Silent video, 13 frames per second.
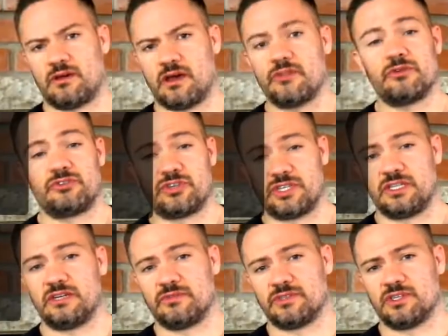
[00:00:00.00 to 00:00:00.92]
Other interesting
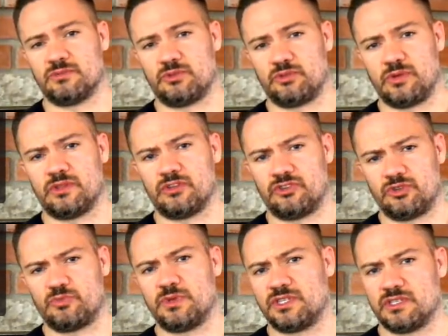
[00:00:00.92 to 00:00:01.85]
differences between the two
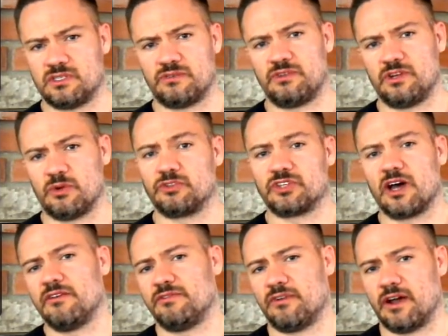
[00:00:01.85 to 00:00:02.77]
species of deer, which
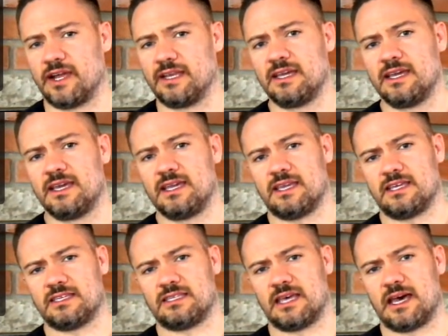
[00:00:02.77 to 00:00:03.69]
I find,
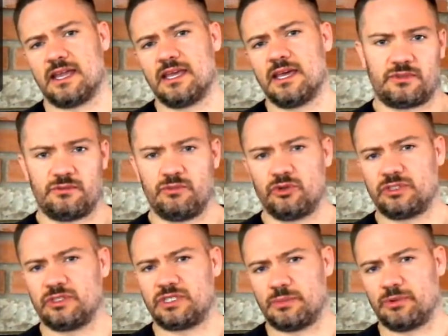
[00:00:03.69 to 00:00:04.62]
is that mule
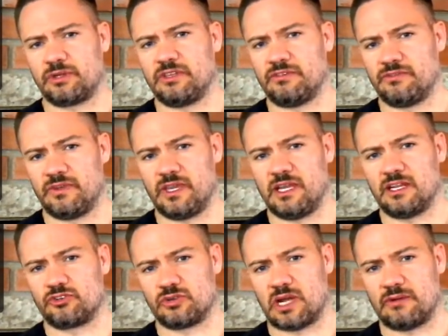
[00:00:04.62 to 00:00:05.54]
deer typically feed
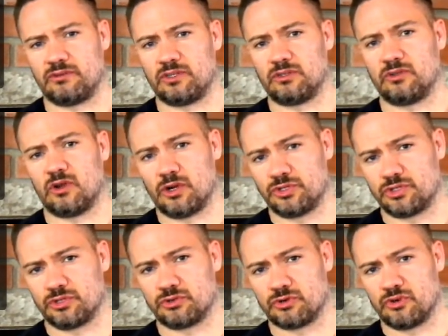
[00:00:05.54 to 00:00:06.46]
and travel in
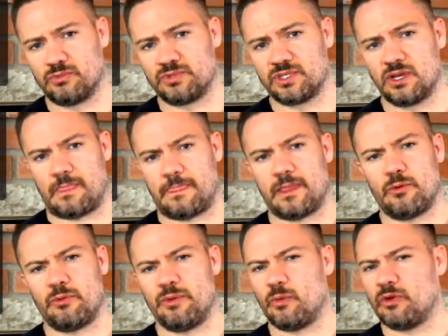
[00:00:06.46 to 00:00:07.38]
larger groups, it
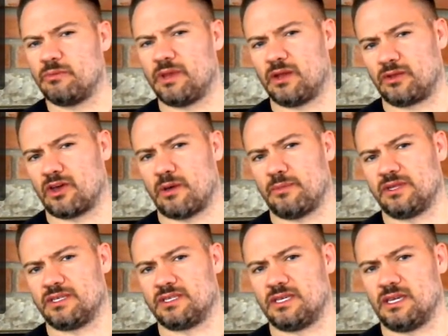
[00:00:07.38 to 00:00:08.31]
would not be uncommon
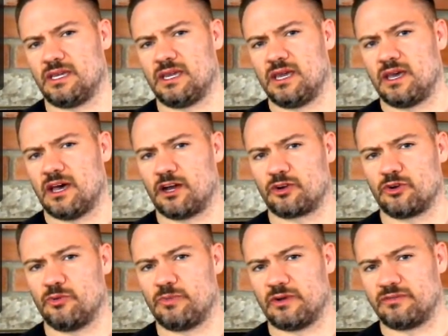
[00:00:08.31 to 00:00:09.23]
to see a
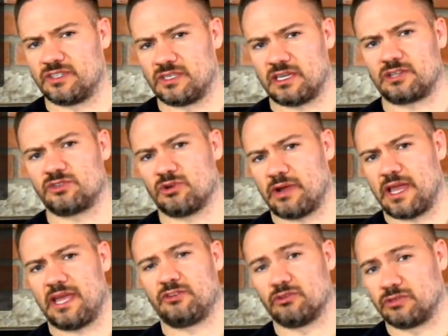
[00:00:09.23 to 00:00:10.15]
group of six or
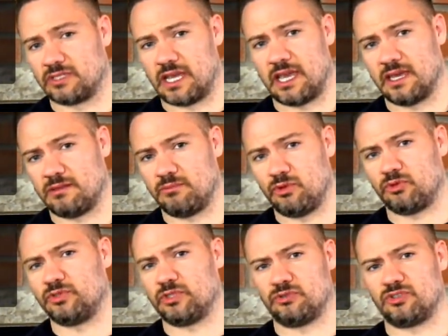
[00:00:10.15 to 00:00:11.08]
eight or 10
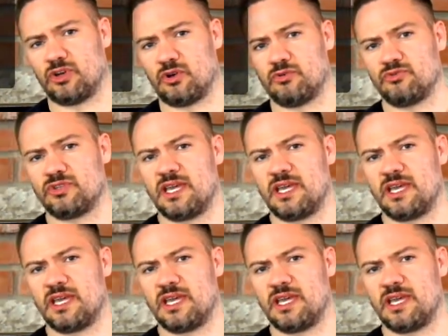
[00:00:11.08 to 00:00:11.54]
mule deer does,